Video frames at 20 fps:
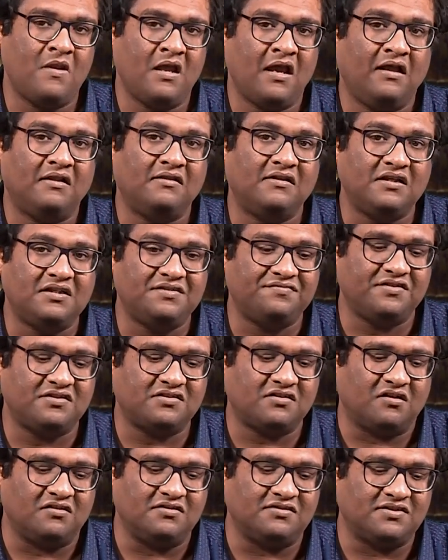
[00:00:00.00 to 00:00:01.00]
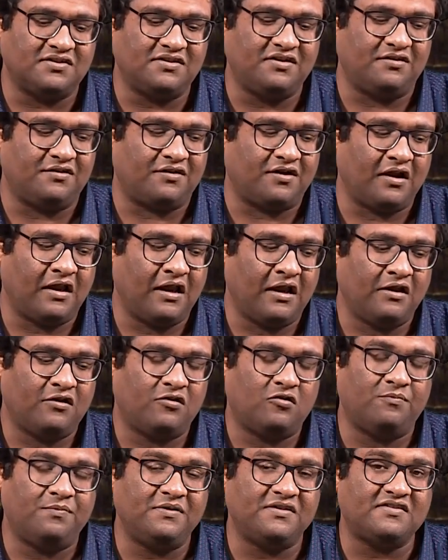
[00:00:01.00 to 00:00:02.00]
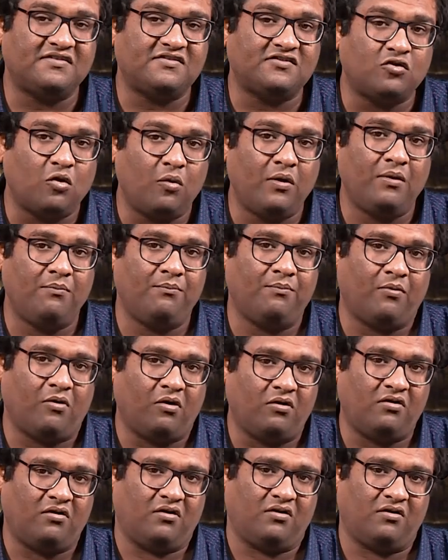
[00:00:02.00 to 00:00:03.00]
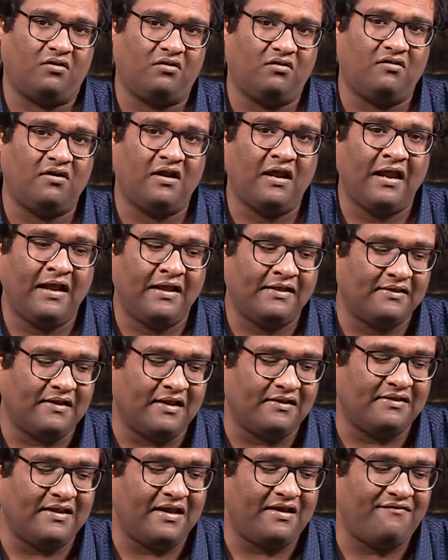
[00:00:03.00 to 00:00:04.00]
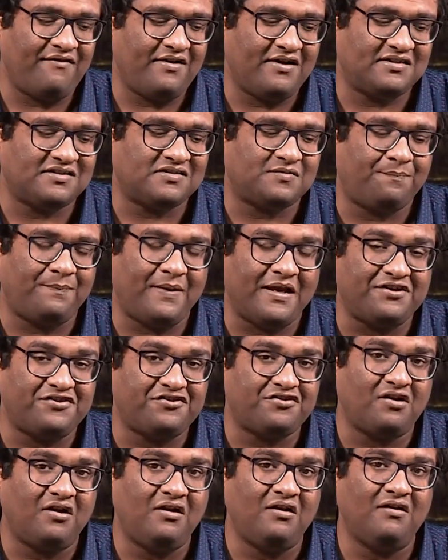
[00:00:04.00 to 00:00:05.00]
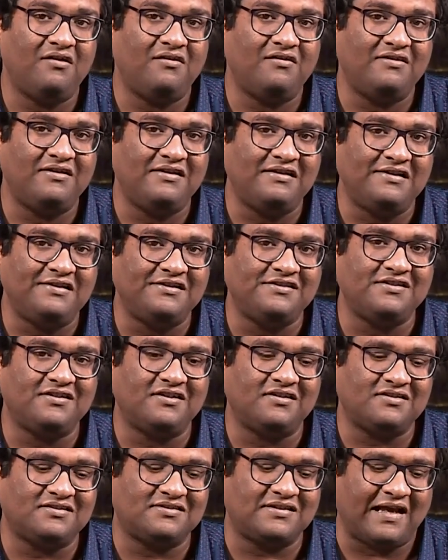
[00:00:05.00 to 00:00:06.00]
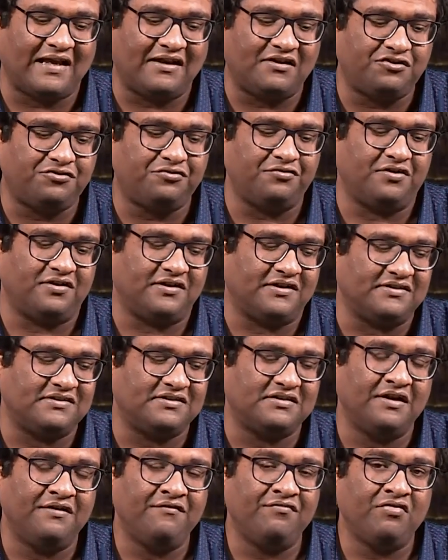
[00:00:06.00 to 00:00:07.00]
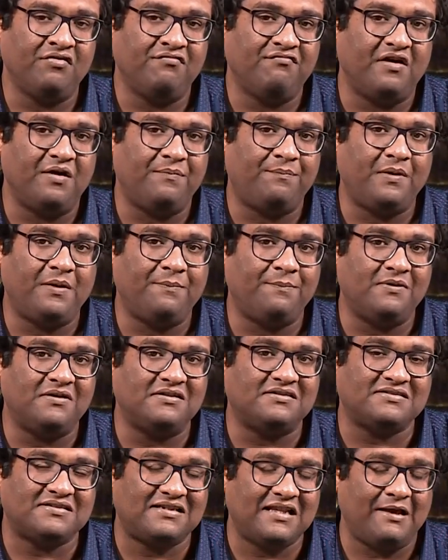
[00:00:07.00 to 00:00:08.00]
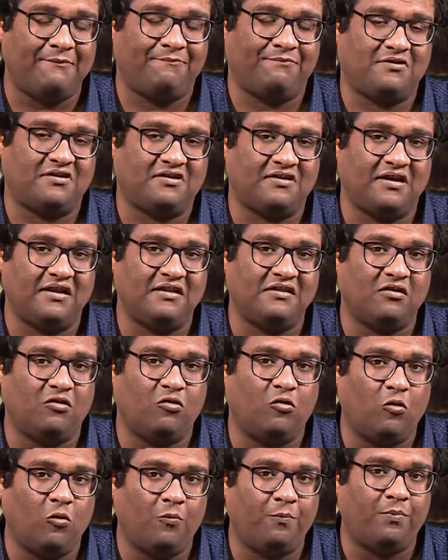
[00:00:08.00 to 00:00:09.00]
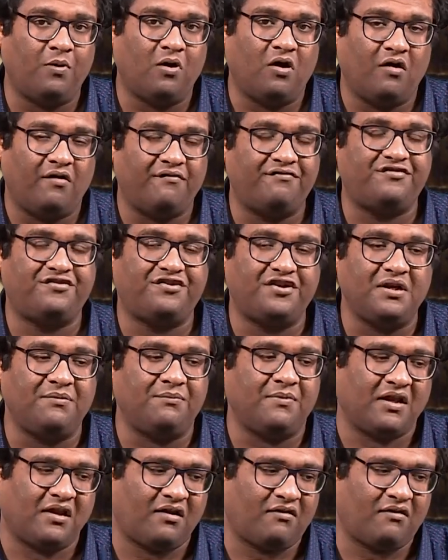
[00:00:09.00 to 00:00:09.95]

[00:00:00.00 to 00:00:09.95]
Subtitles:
This was considered to be so important that there were special religious sanctuaries where people slept in the hope of dreaming.